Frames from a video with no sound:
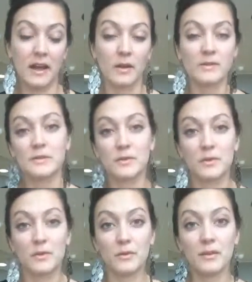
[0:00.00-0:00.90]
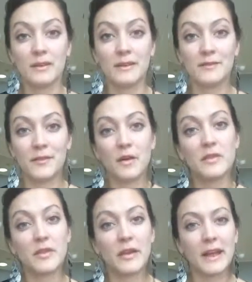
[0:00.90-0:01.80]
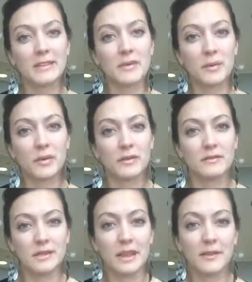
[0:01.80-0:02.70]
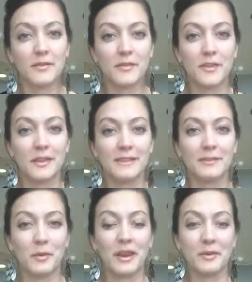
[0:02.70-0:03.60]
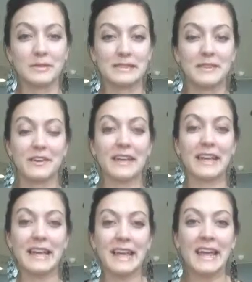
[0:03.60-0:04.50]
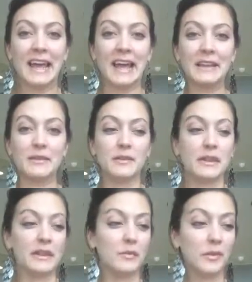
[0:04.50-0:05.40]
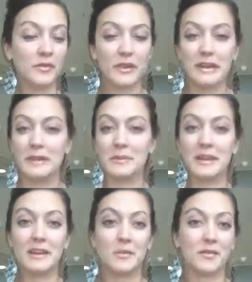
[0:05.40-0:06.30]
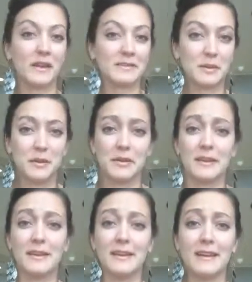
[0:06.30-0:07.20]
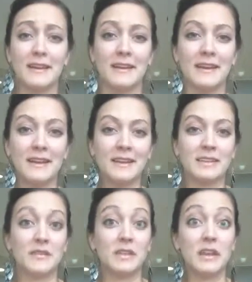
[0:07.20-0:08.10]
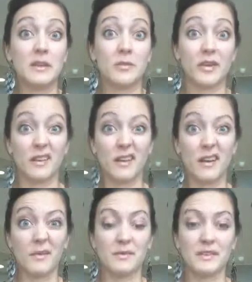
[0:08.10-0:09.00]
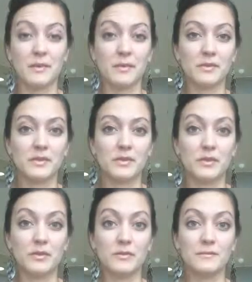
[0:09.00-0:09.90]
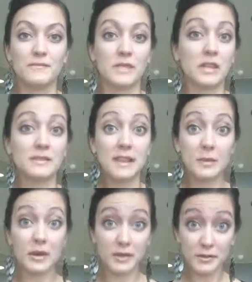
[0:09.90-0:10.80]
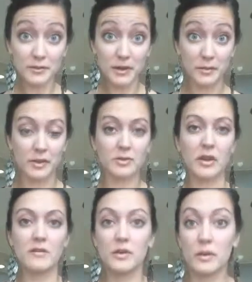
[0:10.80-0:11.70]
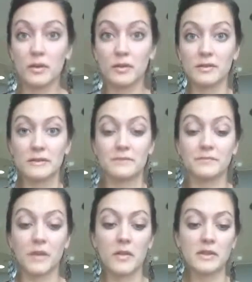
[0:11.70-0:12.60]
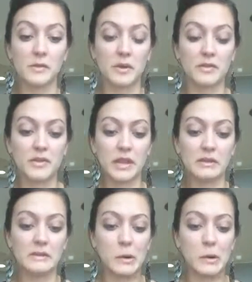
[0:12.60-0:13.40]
I also knew and felt that there had to be more to life than what I was living. I needed more freedom, I needed more flexibility, I definitely needed more income to be able to do things that I want to do. I want to travel the world and all these wonderful things.